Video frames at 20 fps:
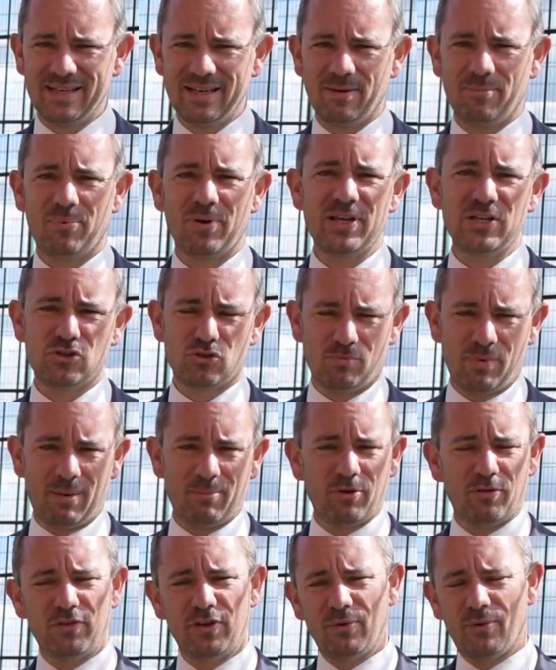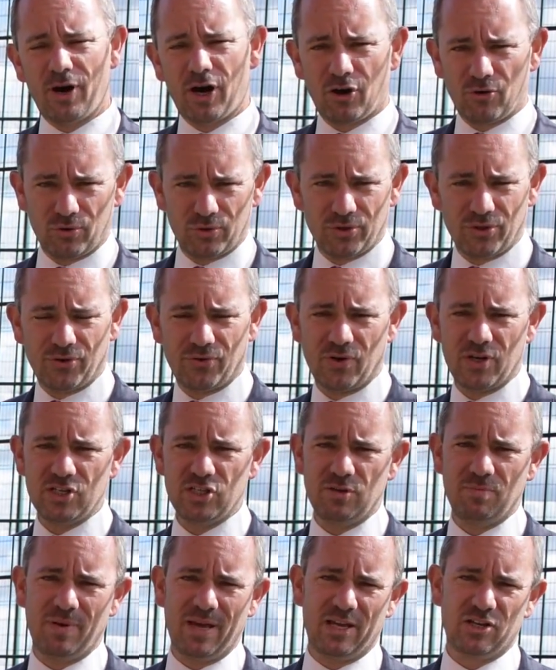And please remember, if you are on the
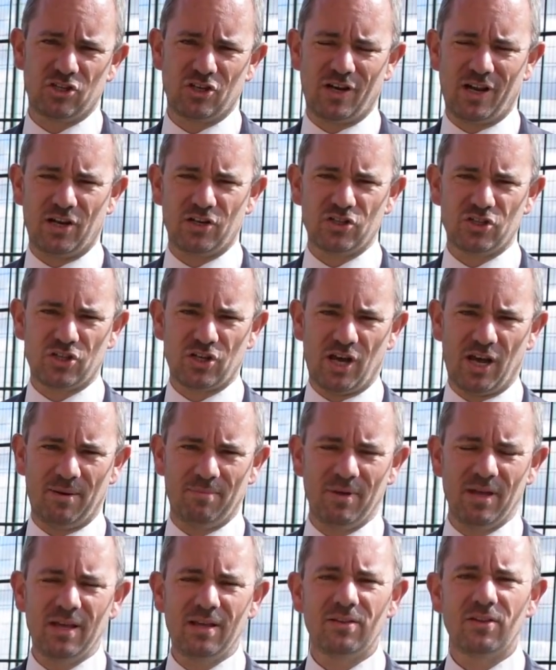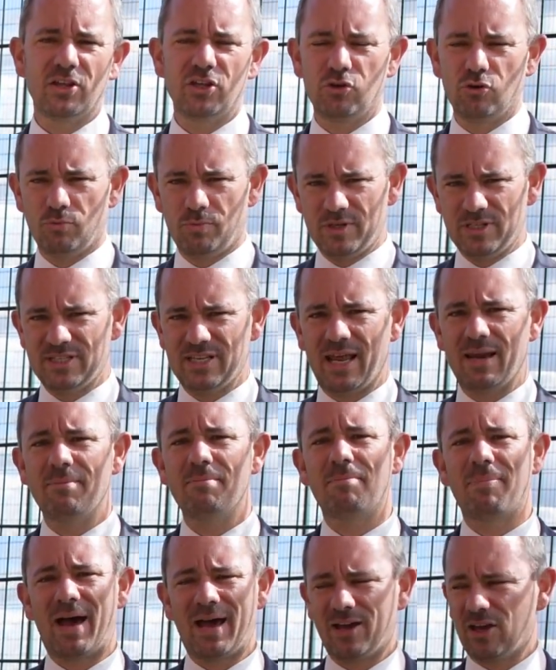3G pitch at lunchtime, that you'll be sent
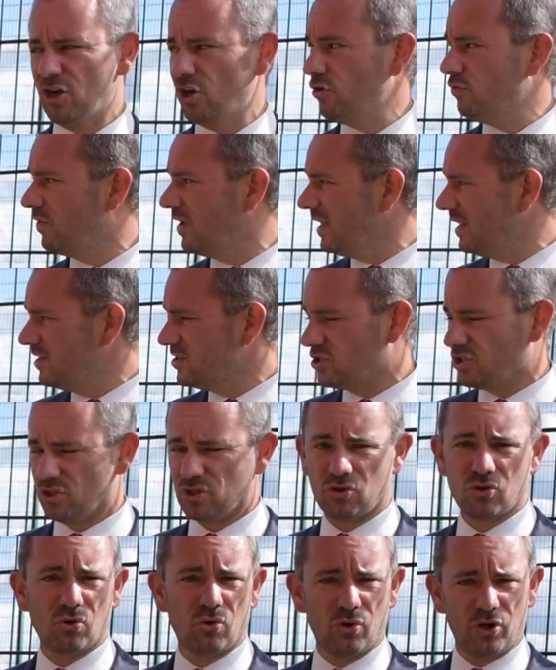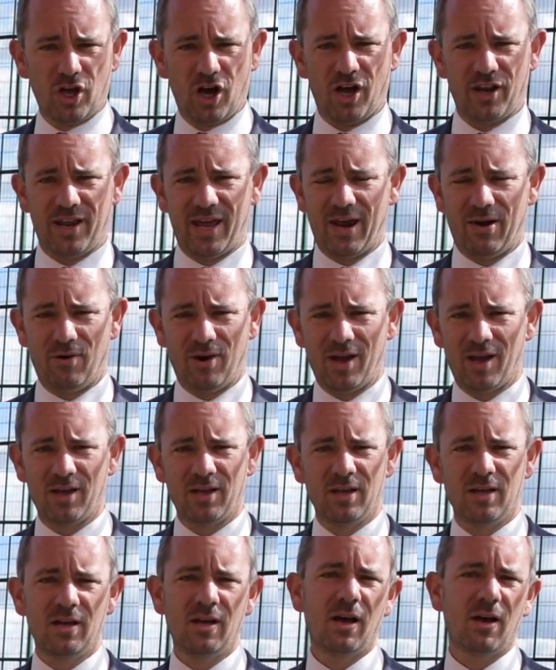back over into the courtyard area
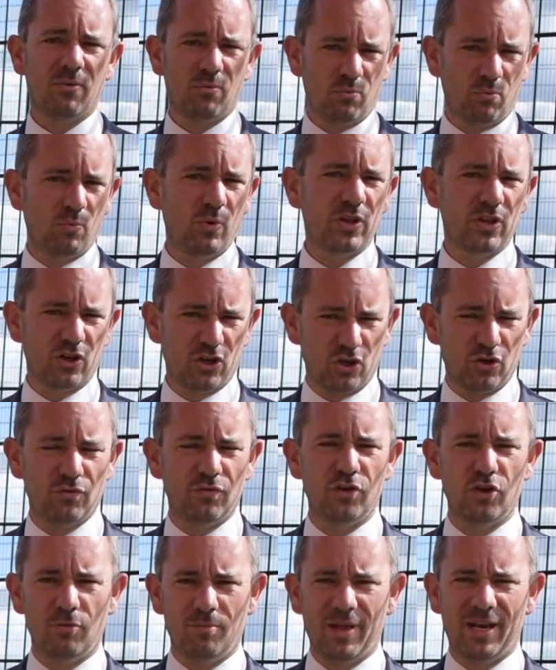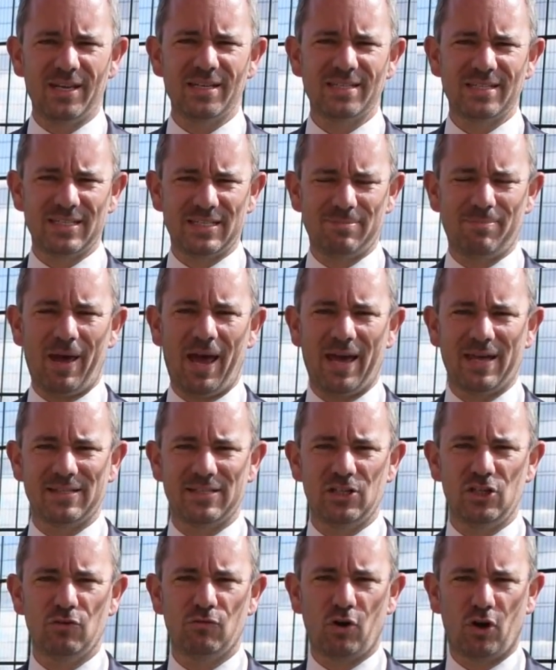with a good few minutes to spare,
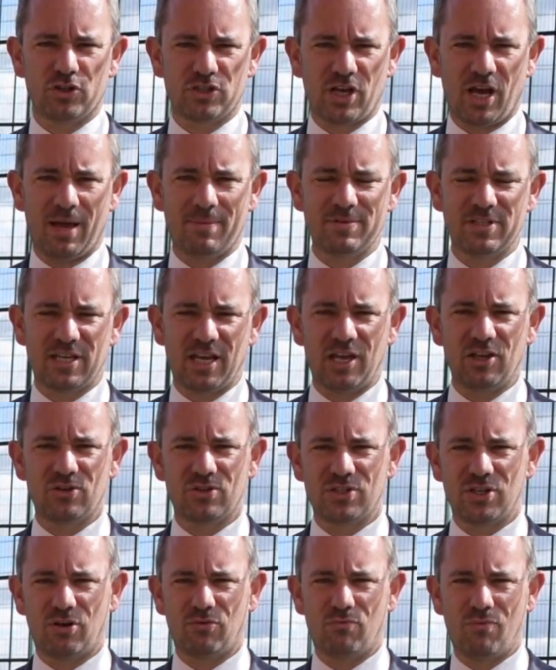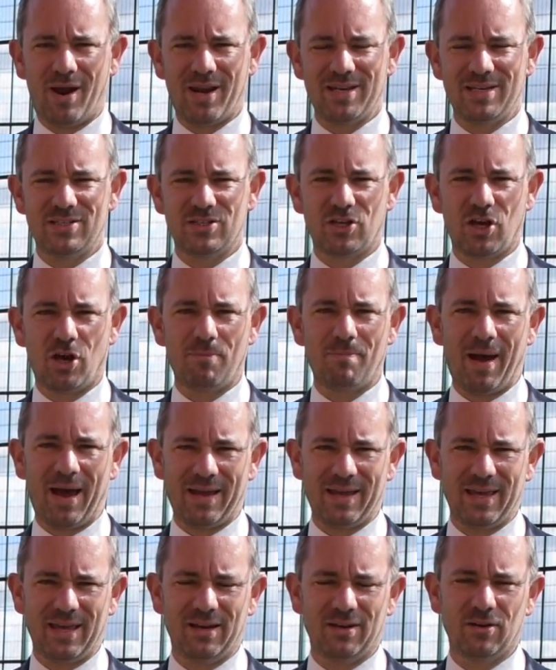so you've got time to get yourself ready to go back
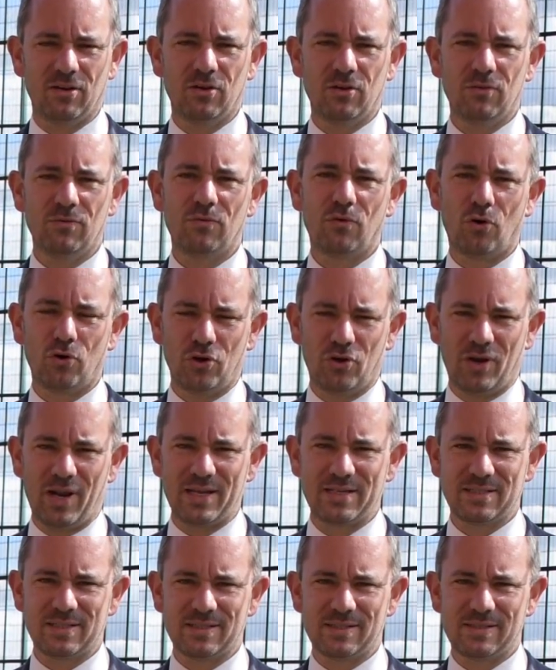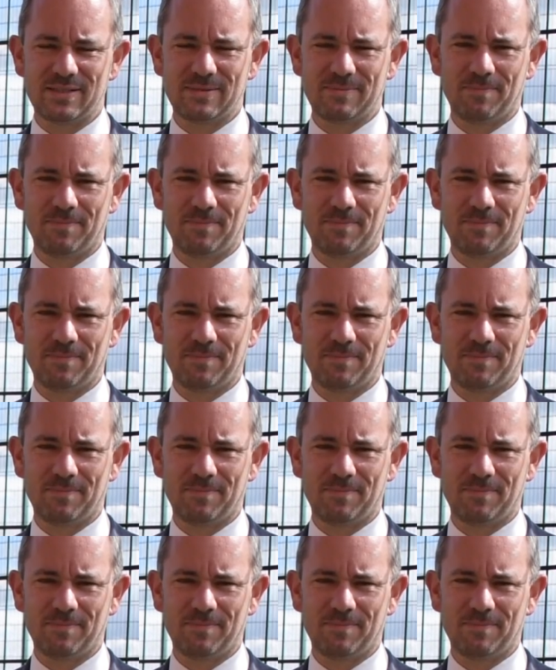in for your lessons.